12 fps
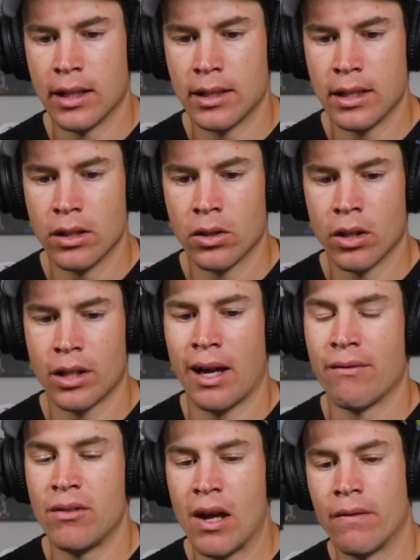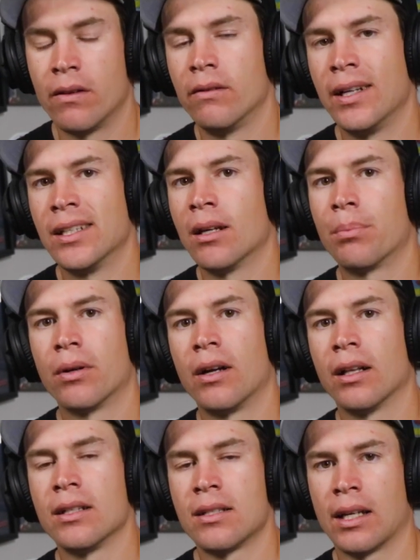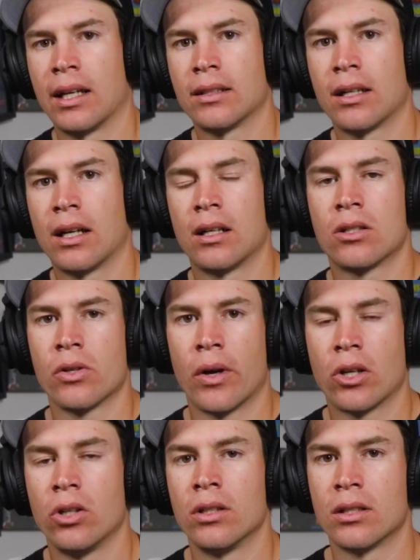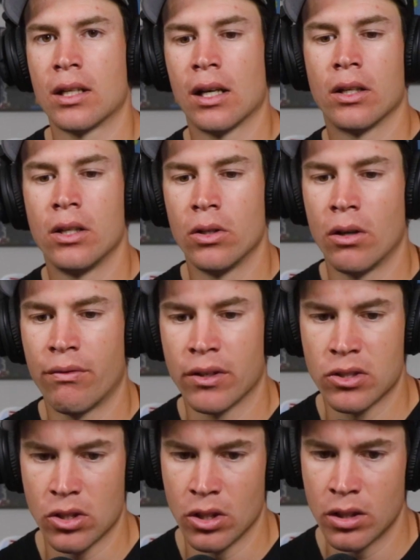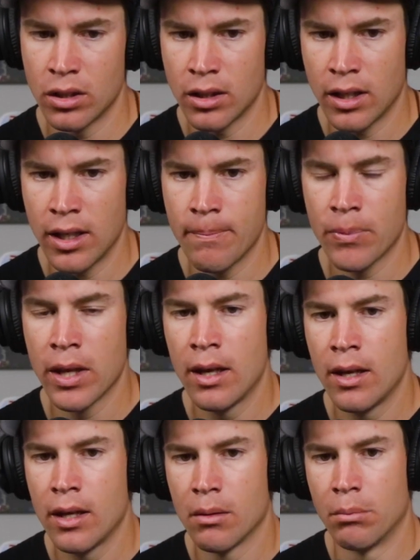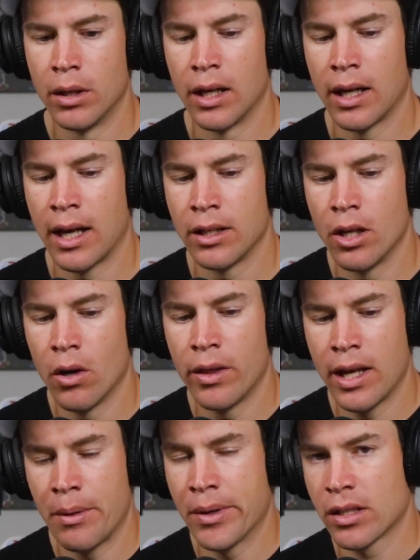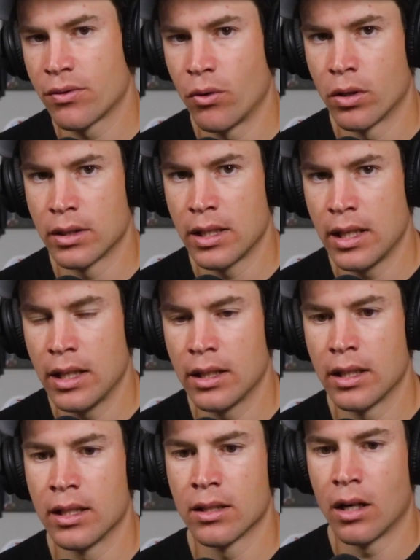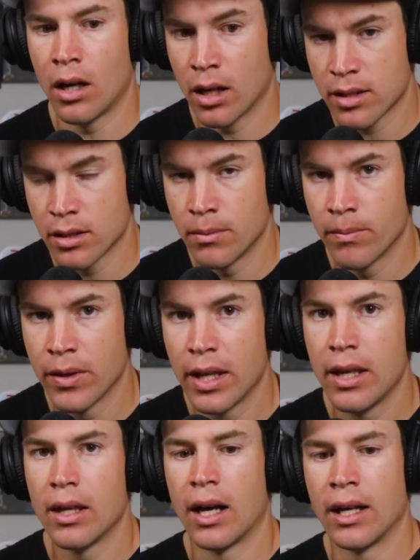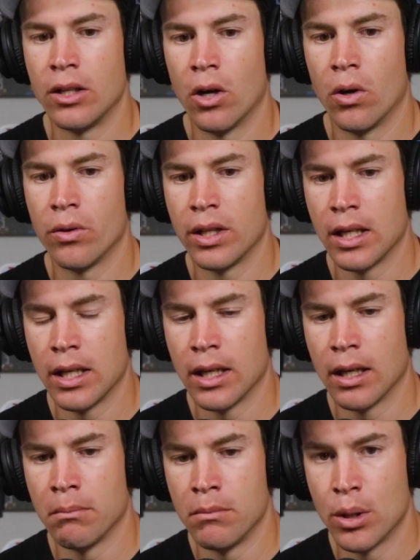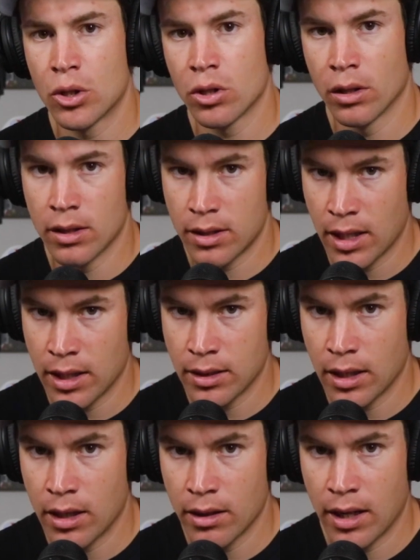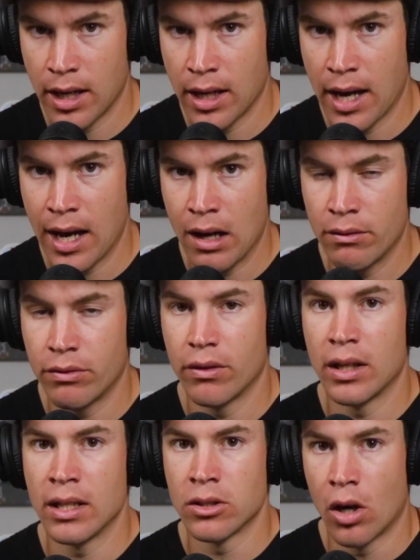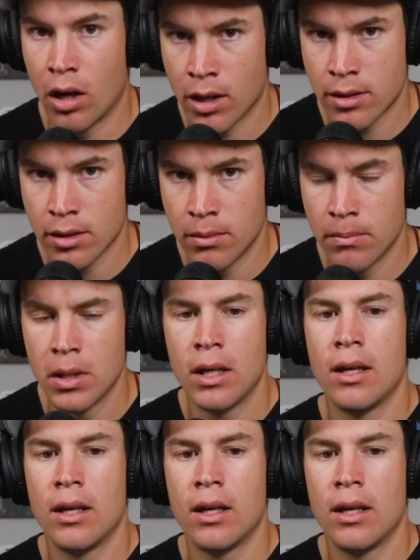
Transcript: deal. I've never ridden a Pirelli sand tire, so I couldn't tell you if it's good or not. But I know the MX-14 is awesome. I know the Michelin sand tire that I have is awesome.